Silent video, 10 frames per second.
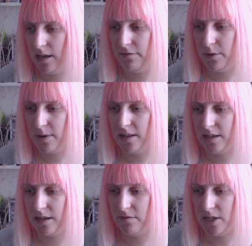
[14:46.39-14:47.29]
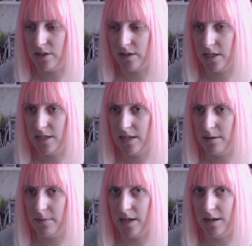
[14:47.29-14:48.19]
If you were at the convention, can you
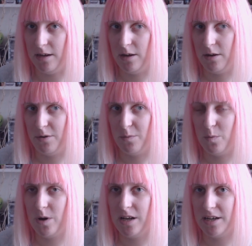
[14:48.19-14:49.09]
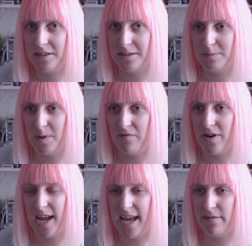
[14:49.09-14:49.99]
tell me, were London
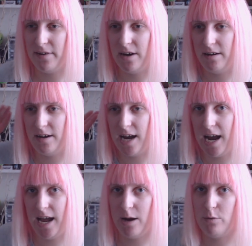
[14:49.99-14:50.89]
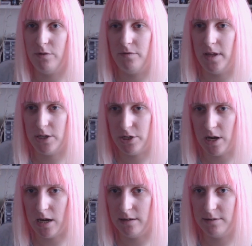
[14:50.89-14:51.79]
Spitfire ever out of their
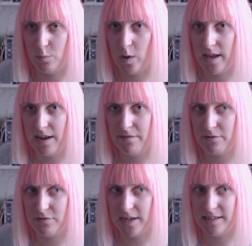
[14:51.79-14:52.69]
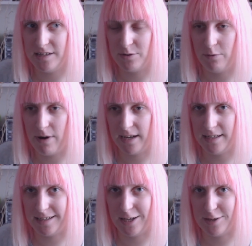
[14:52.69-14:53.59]
shirts? Were they ever dressed in sort of
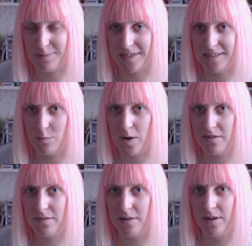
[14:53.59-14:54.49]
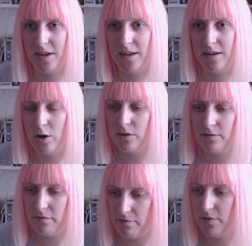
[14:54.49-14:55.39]
regular clothes? Because on
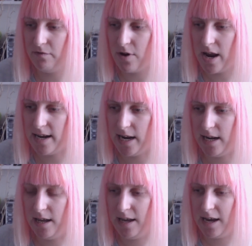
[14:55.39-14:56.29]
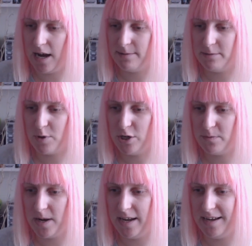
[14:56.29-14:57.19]
the Friday, I was
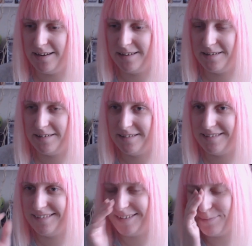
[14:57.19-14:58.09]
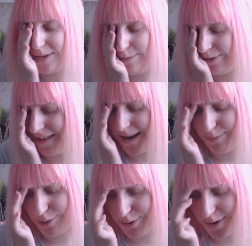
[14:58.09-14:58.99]
approached by some people that
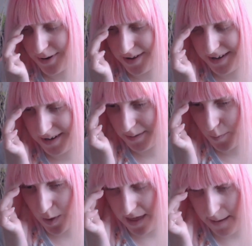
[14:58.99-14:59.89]
I'm sure were